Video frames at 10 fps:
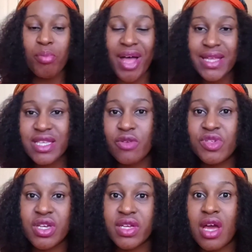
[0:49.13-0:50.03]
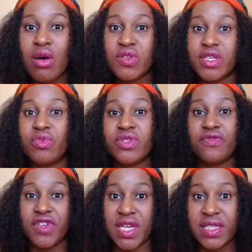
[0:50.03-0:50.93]
part, I'll be sharing how I was able to
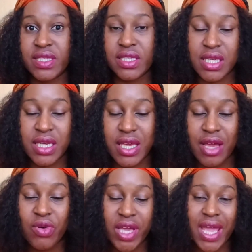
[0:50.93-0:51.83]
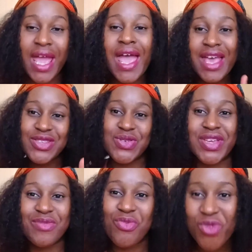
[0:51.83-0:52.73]
finance the daycare. Okay, so
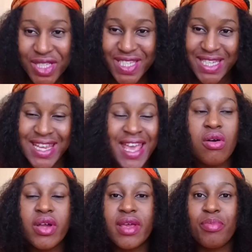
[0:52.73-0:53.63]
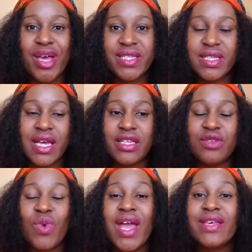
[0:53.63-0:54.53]
keep watching. Okay,
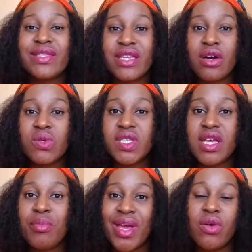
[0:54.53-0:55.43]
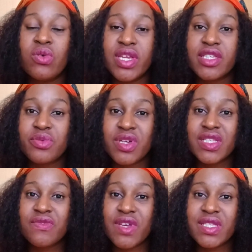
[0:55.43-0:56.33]
personally, why I said I will share my own
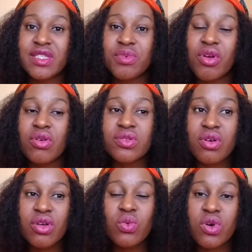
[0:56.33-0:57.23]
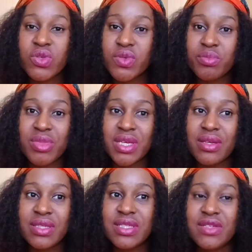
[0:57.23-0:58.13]
experience first is because God works with
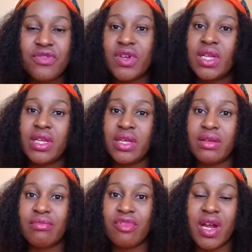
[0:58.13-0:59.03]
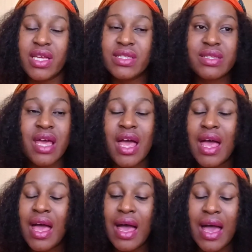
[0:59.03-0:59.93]
me differently, right?
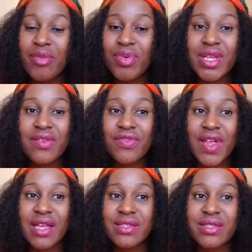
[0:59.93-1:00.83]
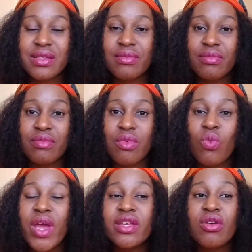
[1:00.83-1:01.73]
I believe that
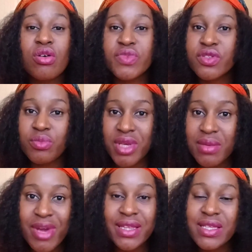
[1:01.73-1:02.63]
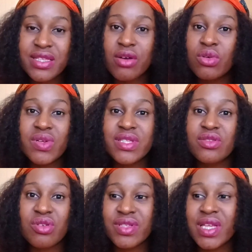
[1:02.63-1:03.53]
when it comes to me, my things are always
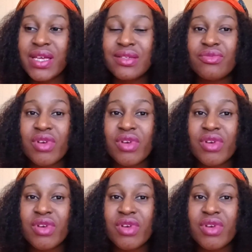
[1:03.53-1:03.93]
not like the